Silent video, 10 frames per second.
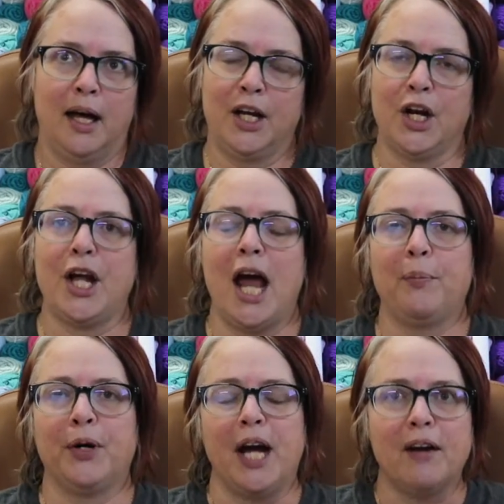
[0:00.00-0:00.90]
you know, you had
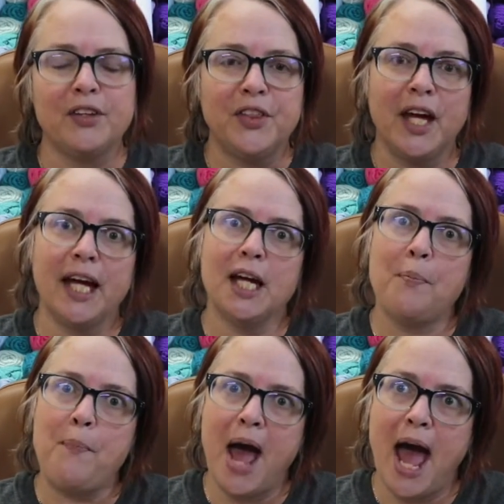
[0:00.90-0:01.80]
to put everything in
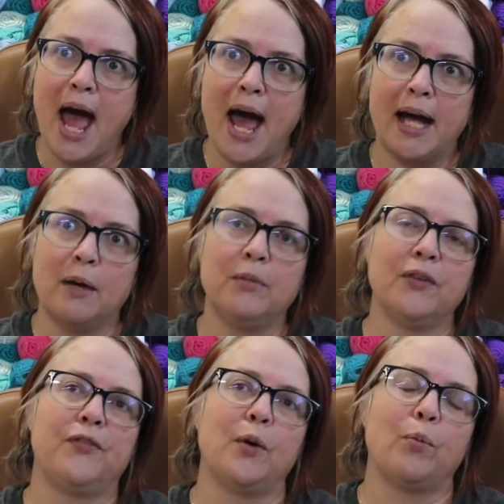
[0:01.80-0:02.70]
a bag and
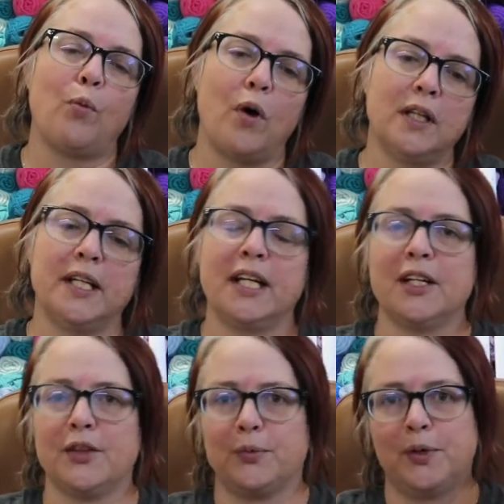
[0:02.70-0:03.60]
move from one
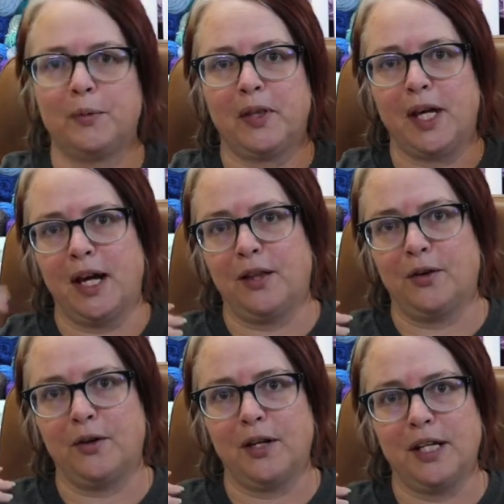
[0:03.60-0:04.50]
end of the room to the
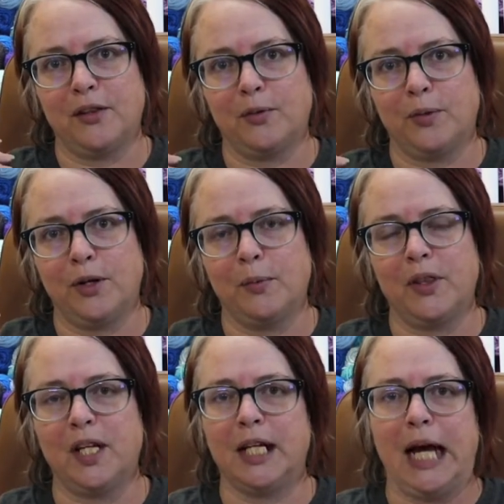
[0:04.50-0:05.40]
other end of the room,
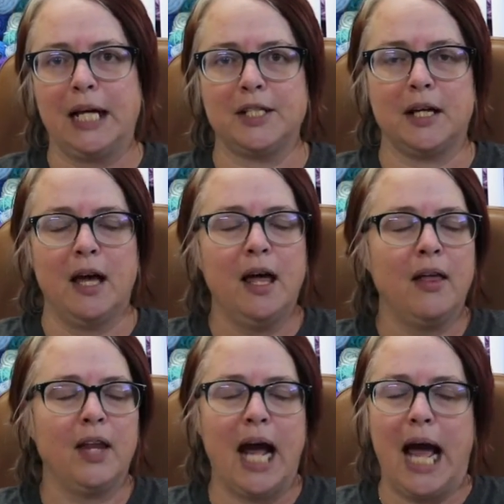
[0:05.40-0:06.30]
and then
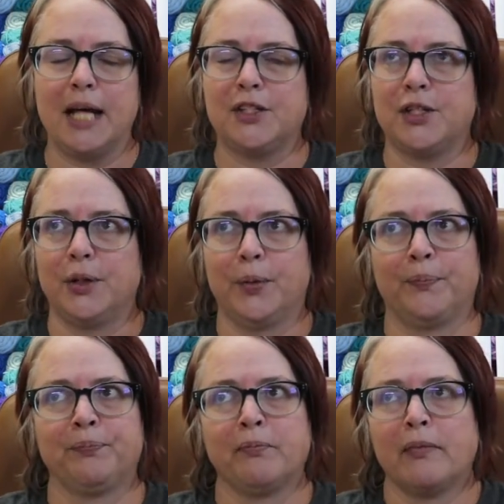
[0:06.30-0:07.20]
I had
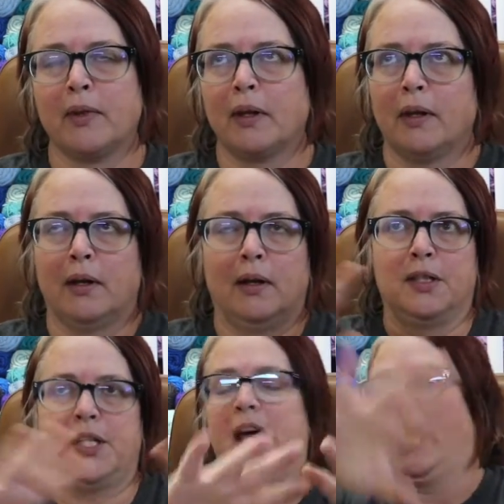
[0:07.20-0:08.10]
to
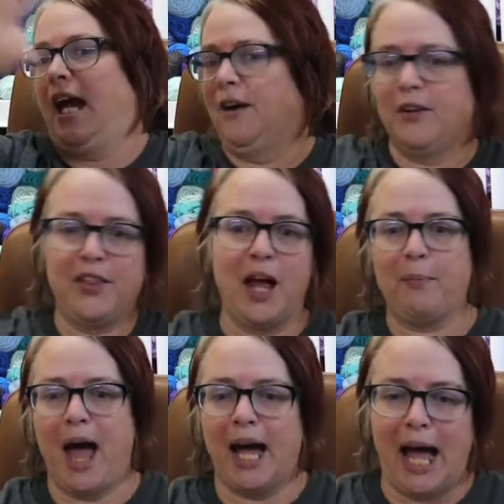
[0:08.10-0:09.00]
take
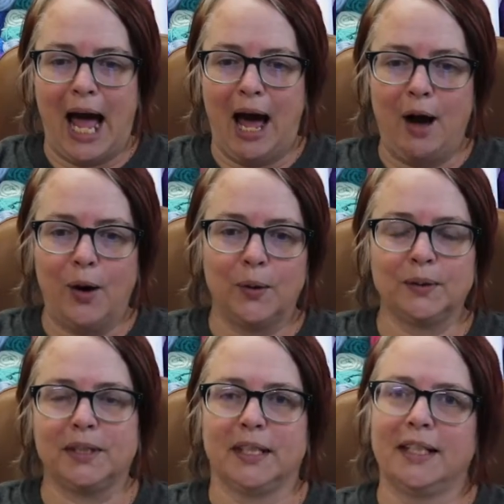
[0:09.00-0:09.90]
everything back
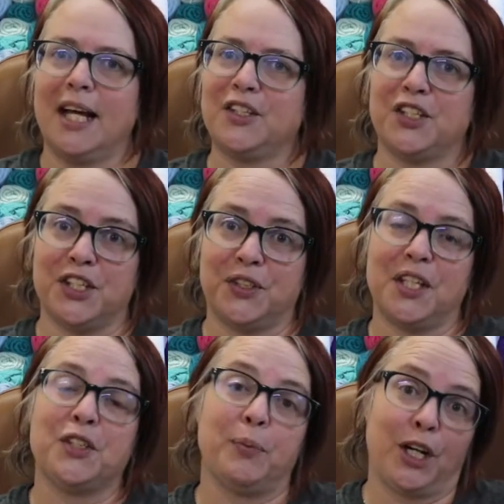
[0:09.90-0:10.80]
out, and
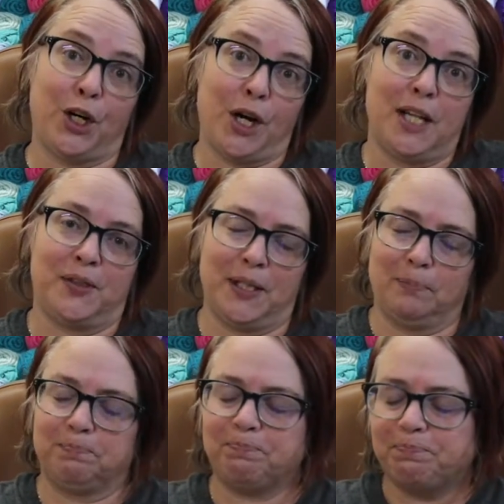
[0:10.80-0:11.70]
it's been crazy.
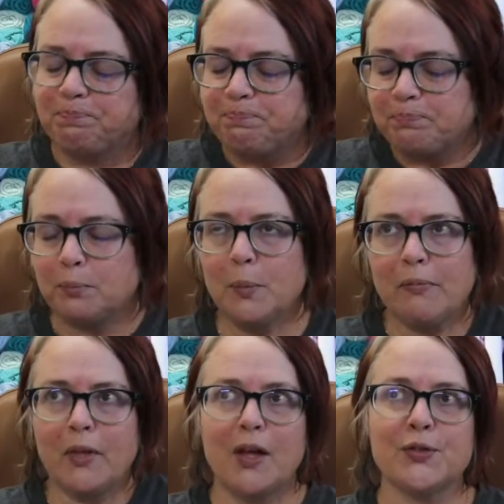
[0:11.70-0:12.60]

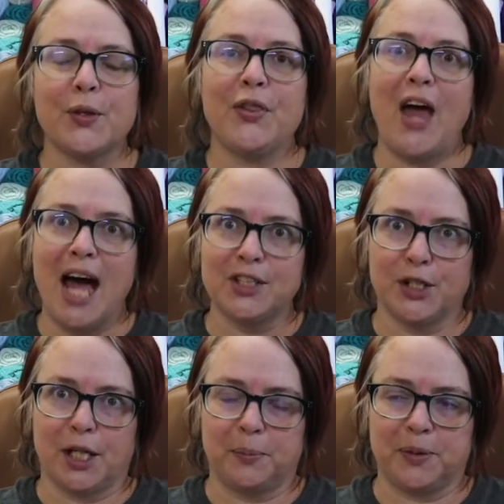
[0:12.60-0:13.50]
So that
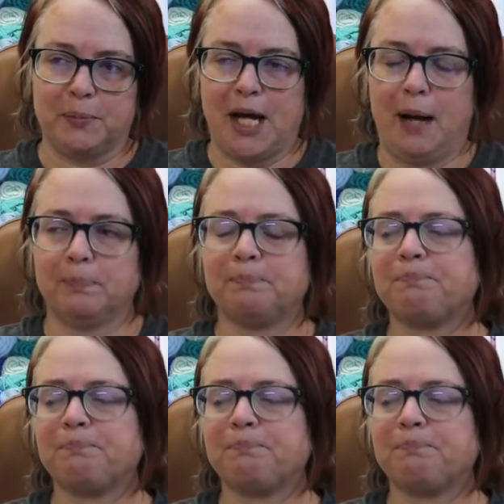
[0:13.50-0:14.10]
took up some time.